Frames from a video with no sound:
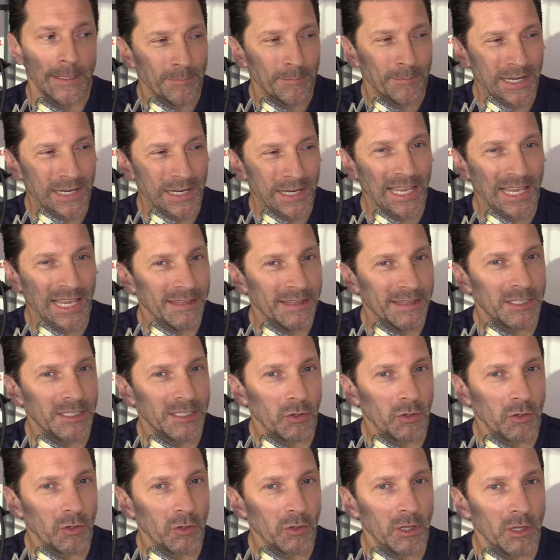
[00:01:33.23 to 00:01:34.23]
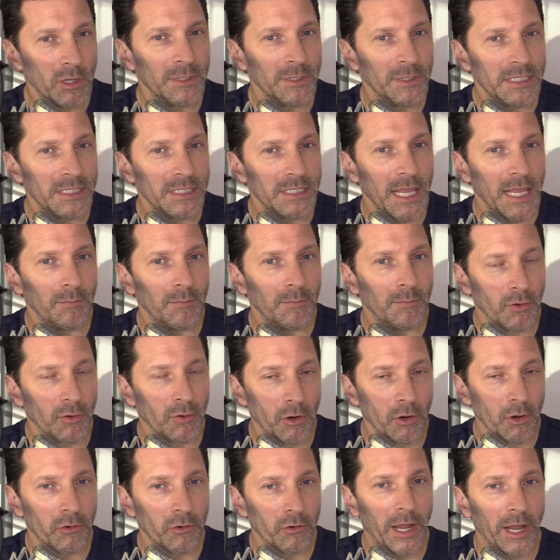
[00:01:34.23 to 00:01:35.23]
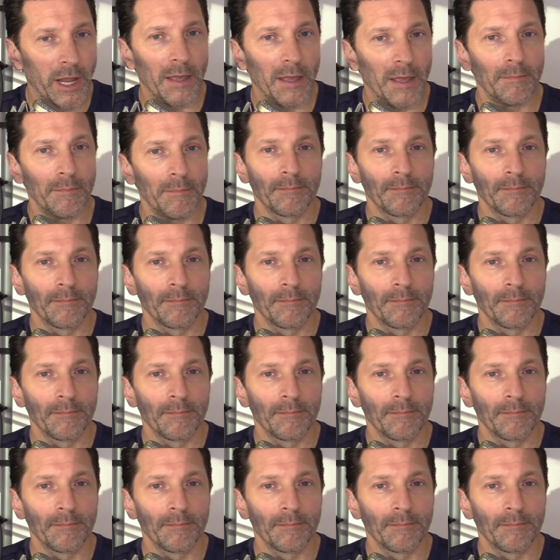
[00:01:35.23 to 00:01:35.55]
But again, this Oklahoma State program